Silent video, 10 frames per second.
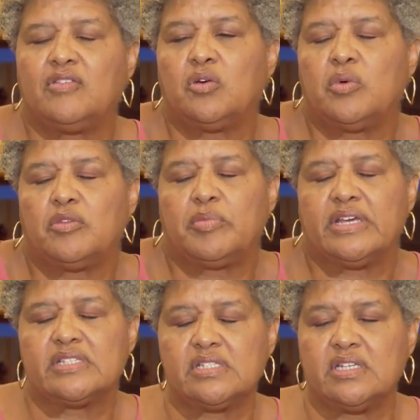Even though we're the
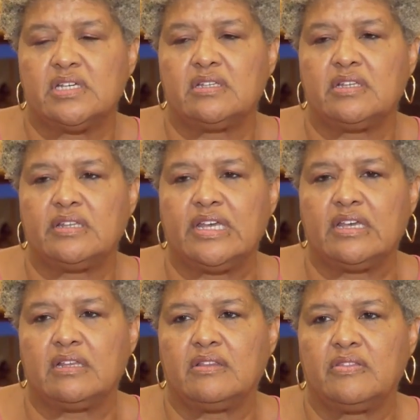biggest city
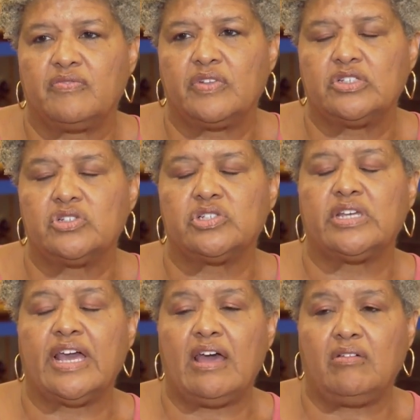in
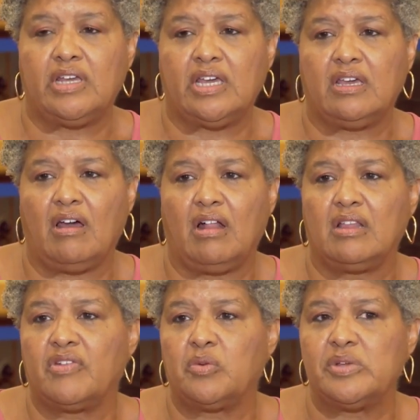Volusia County,
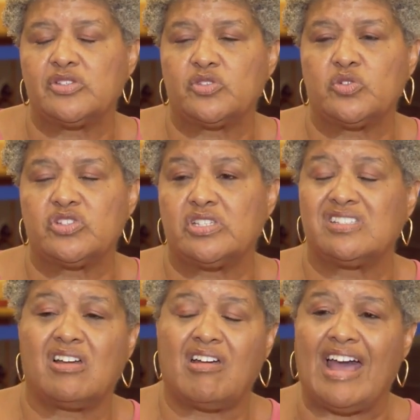all of our
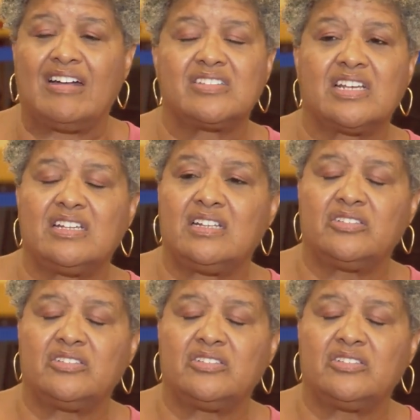resources are outside of